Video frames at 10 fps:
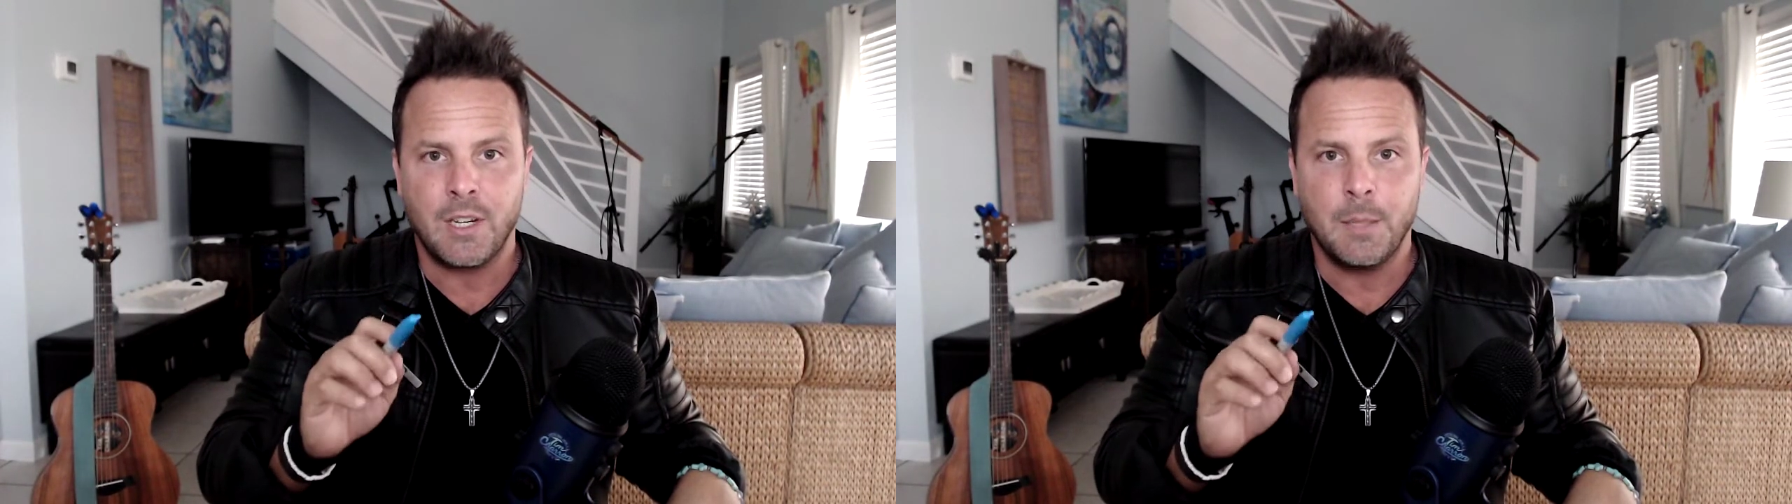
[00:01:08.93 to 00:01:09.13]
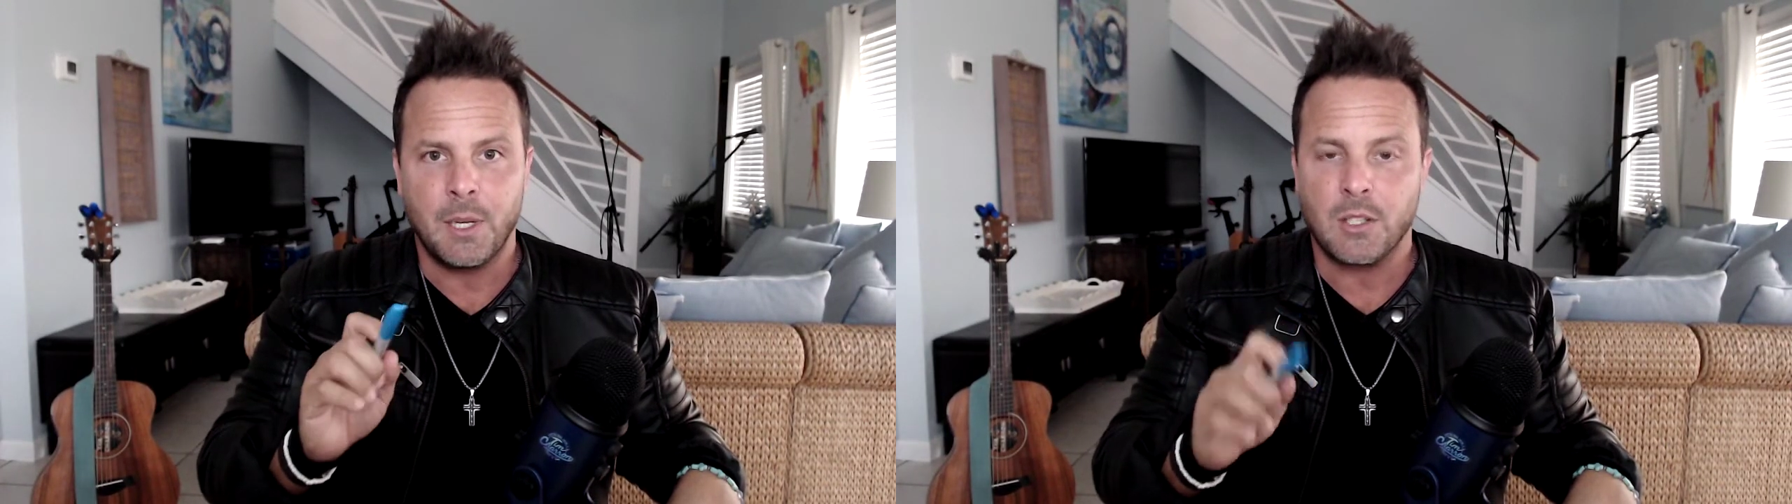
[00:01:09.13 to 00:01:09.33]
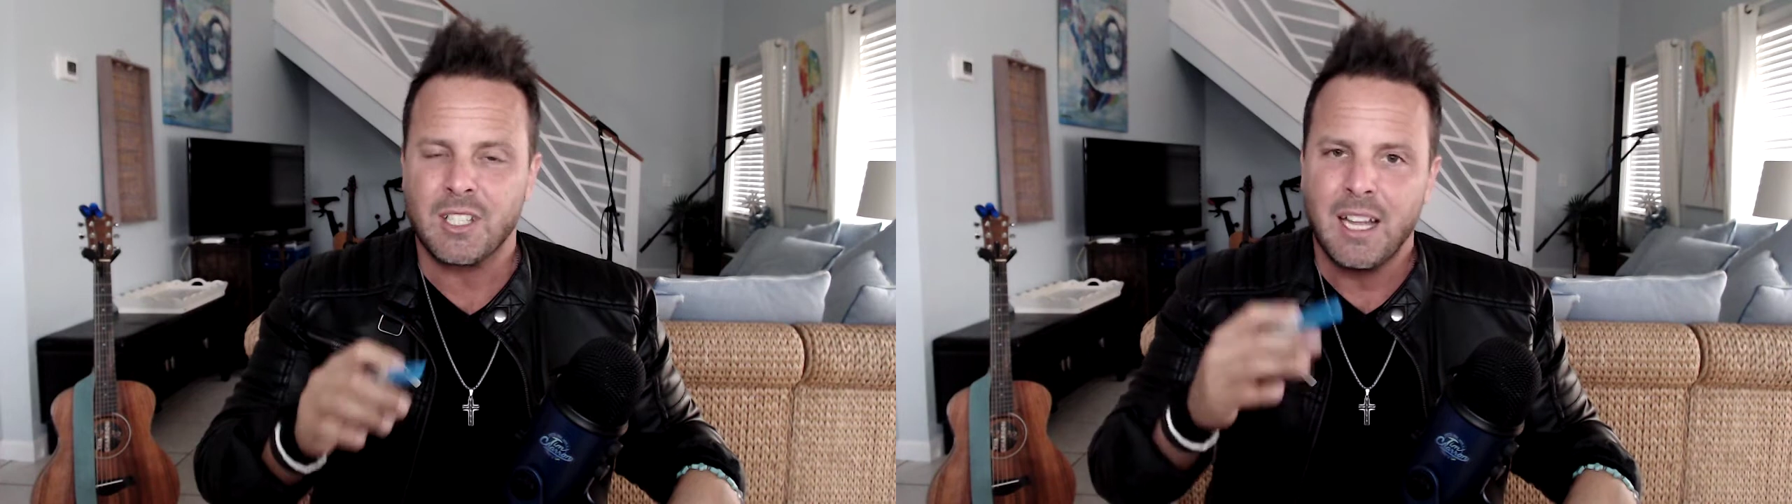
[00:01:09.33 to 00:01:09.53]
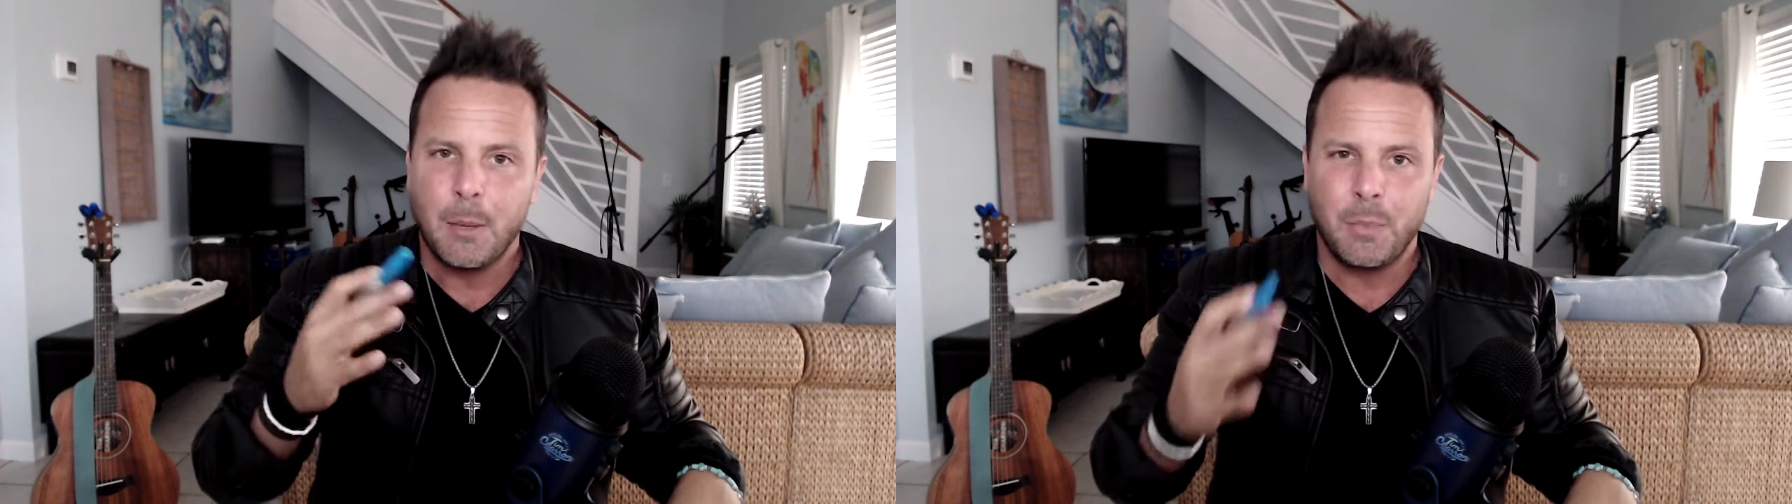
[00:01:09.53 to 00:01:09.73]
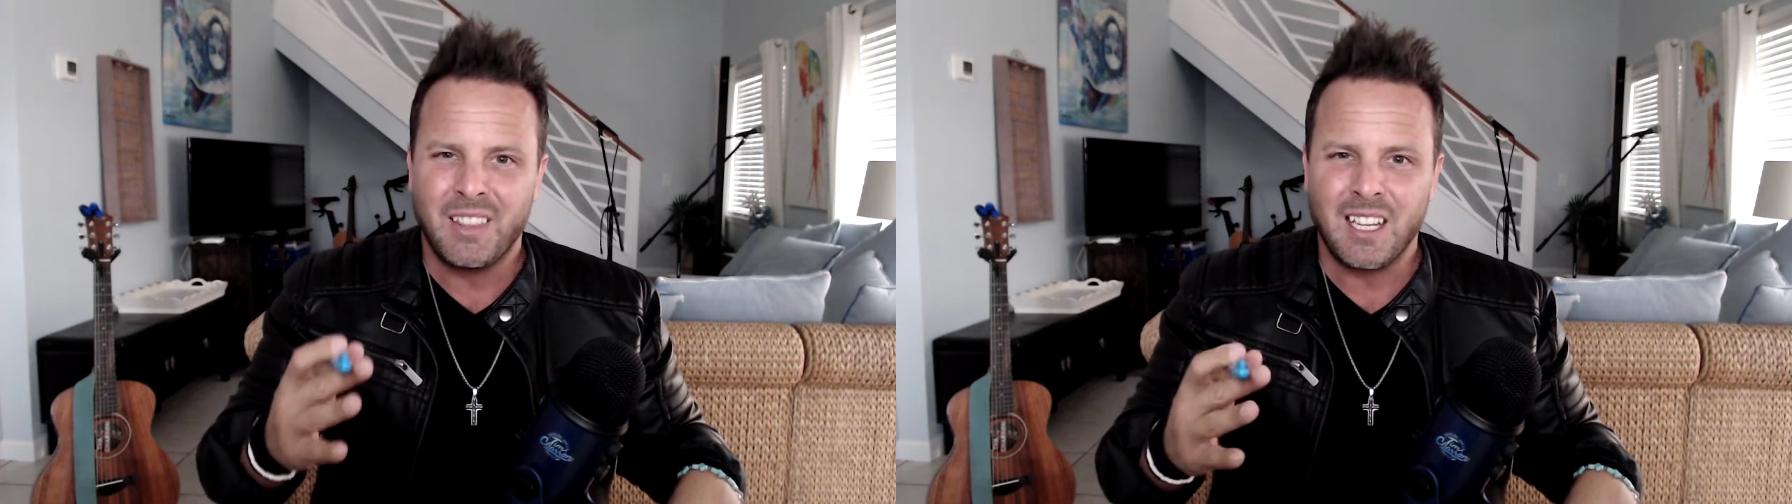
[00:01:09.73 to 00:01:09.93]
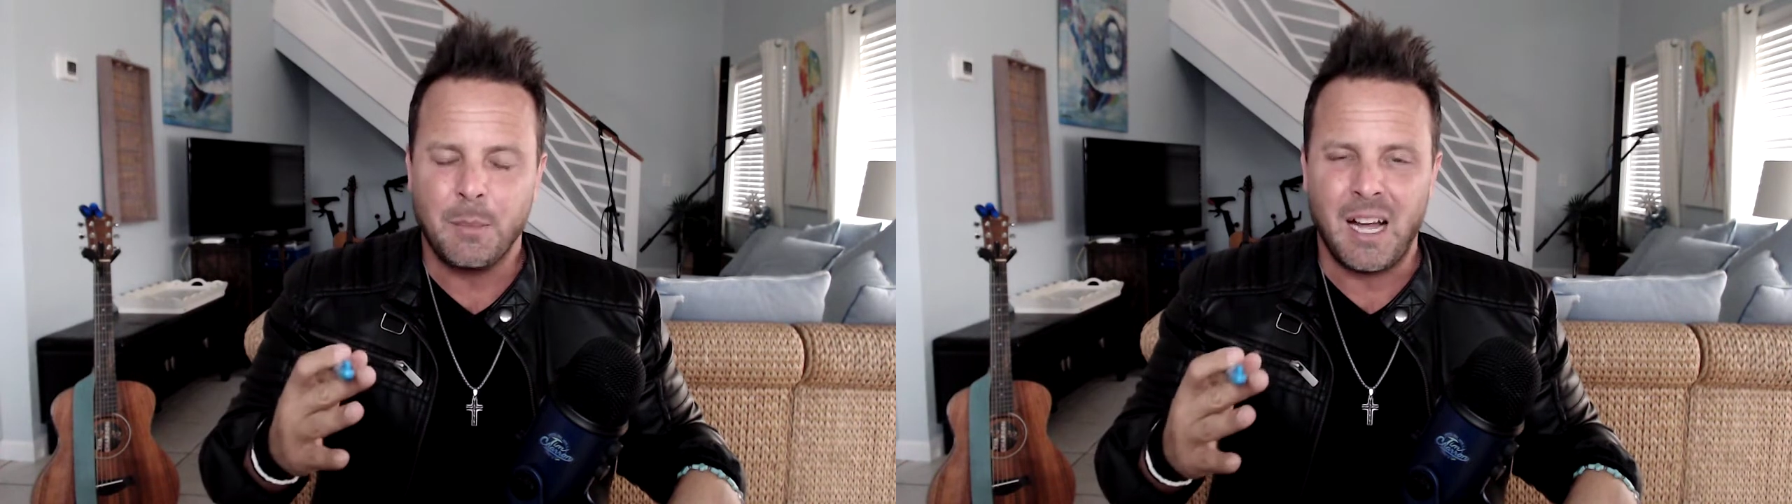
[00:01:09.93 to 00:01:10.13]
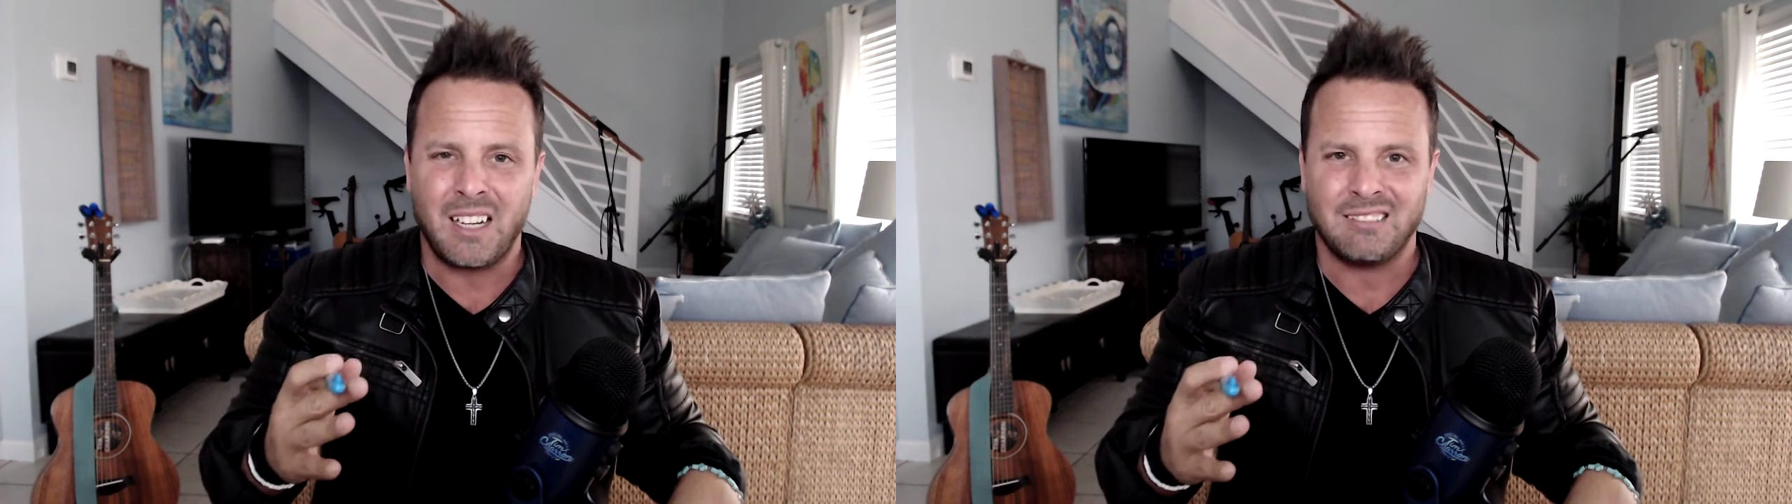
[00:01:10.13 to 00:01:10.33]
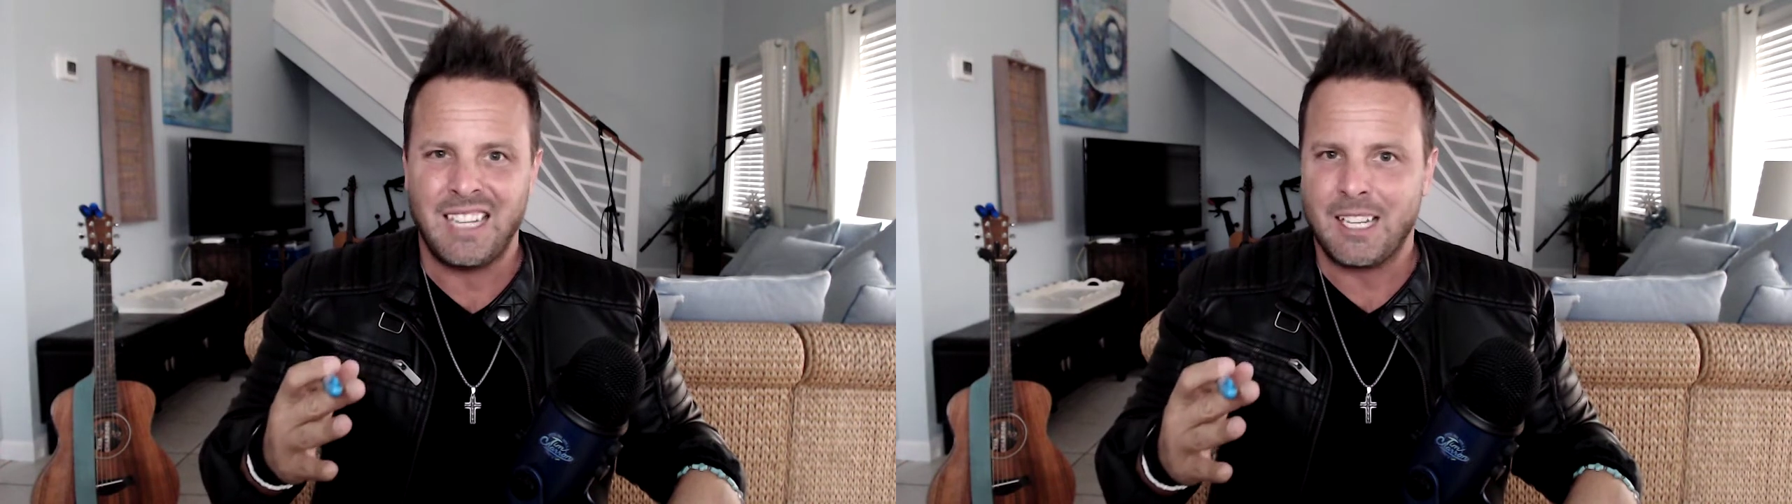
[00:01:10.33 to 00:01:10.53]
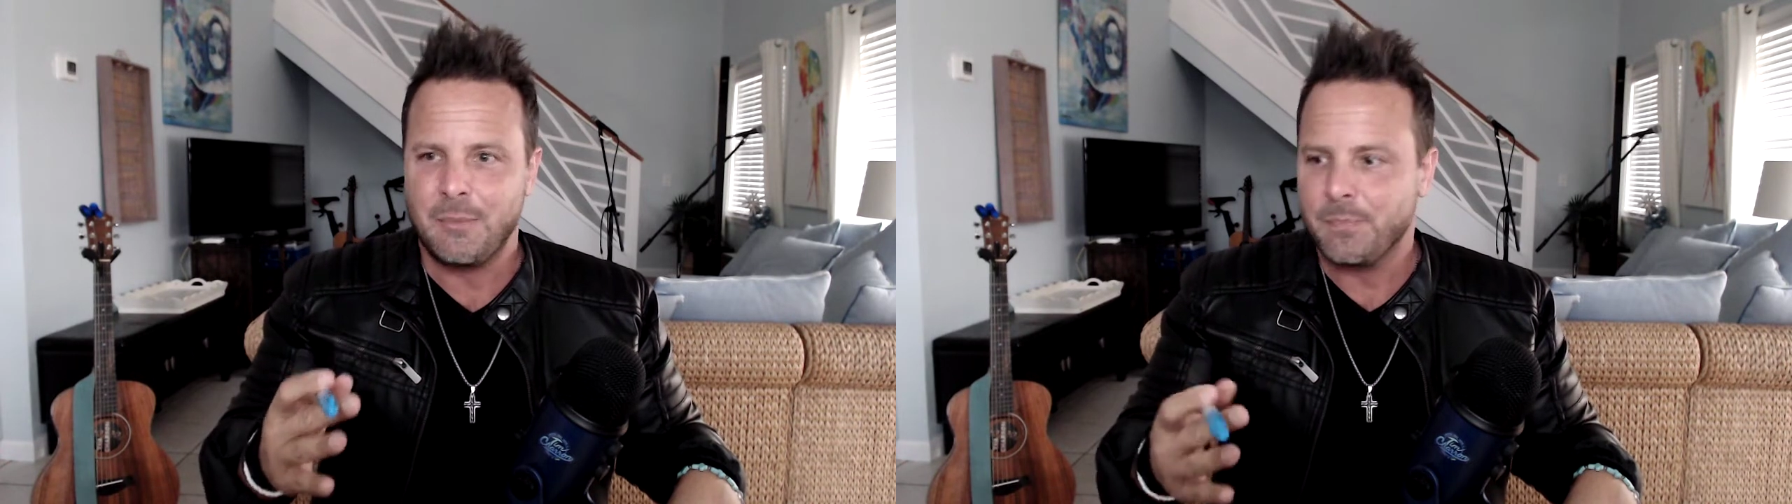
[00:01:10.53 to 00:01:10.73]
emails. But think about it, like